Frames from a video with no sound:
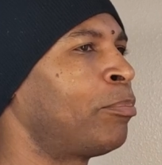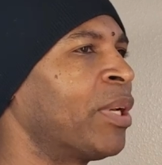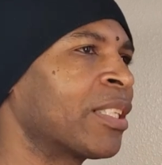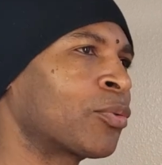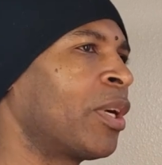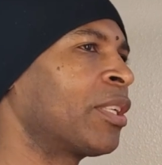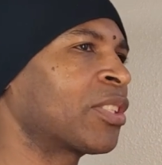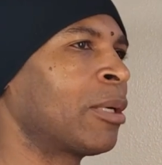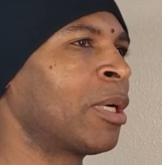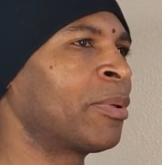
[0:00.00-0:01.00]
best way to
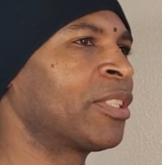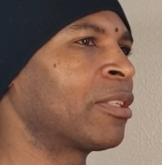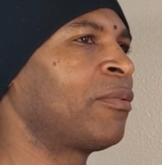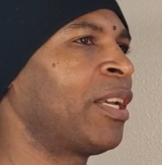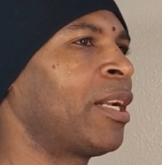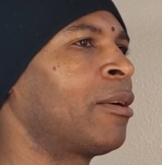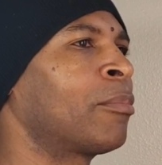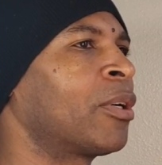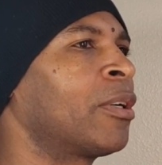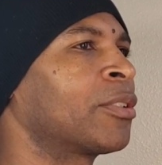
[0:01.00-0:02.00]
sum up It's the Van
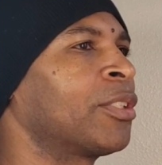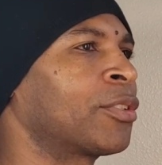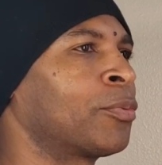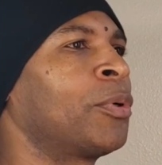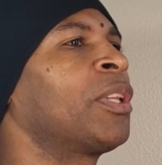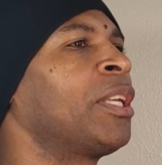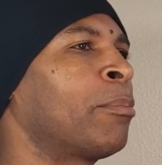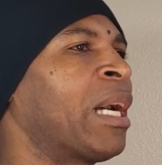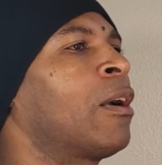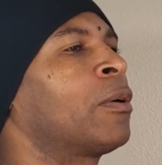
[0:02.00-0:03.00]
Embergs, it's really
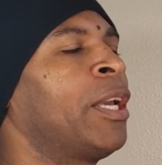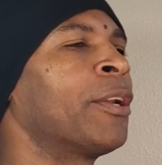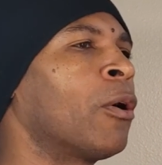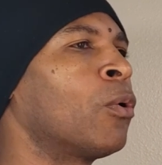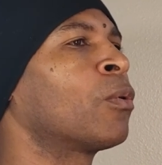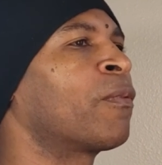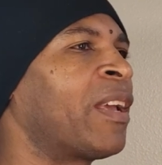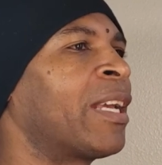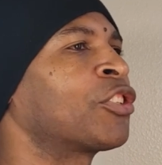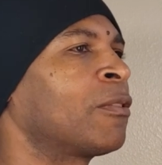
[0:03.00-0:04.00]
about an
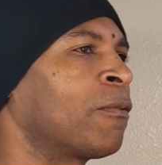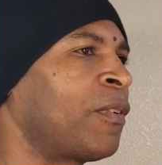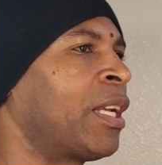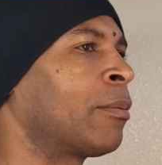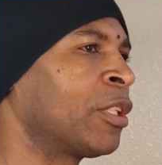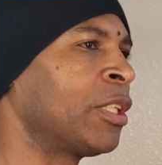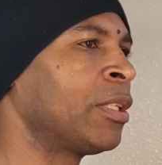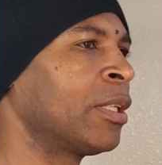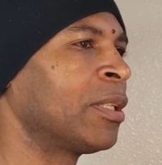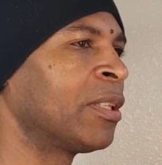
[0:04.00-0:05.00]
old-fashioned
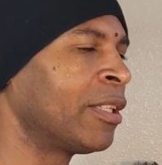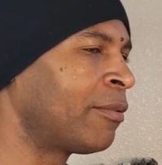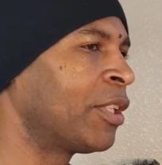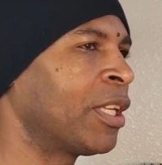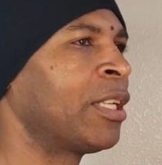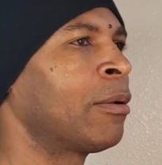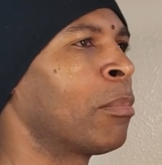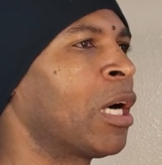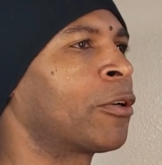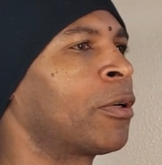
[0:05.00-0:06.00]
family living in the
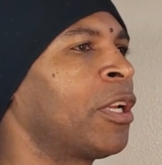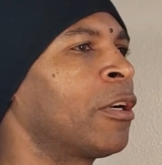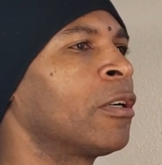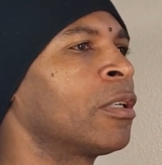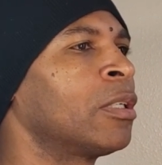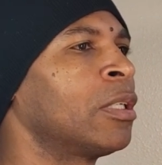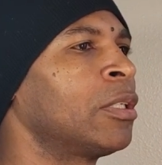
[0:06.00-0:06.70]
modern era.